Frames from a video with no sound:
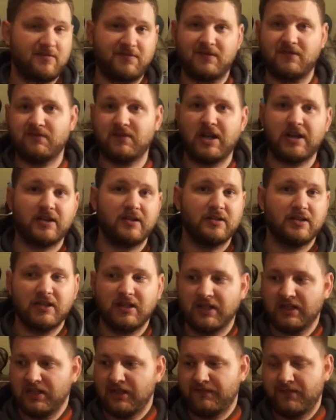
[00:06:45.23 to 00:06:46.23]
If
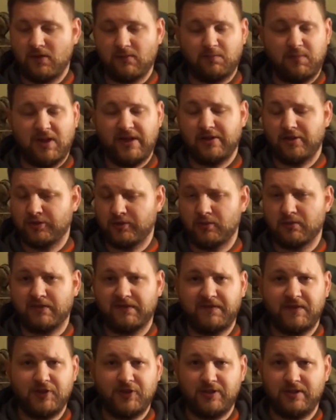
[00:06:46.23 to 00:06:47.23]
you're planning on
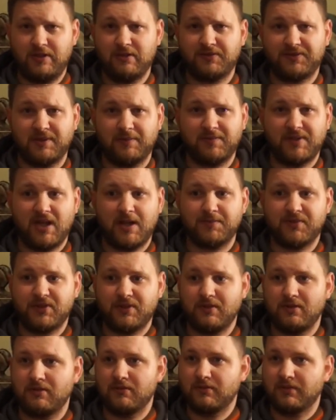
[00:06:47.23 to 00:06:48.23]
going fishing here sometime
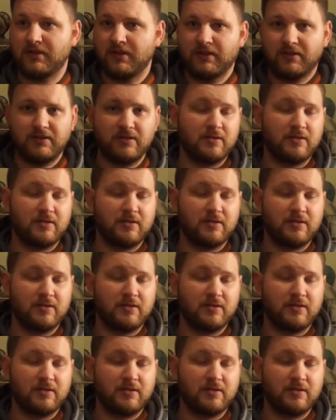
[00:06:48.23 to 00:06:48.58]
soon,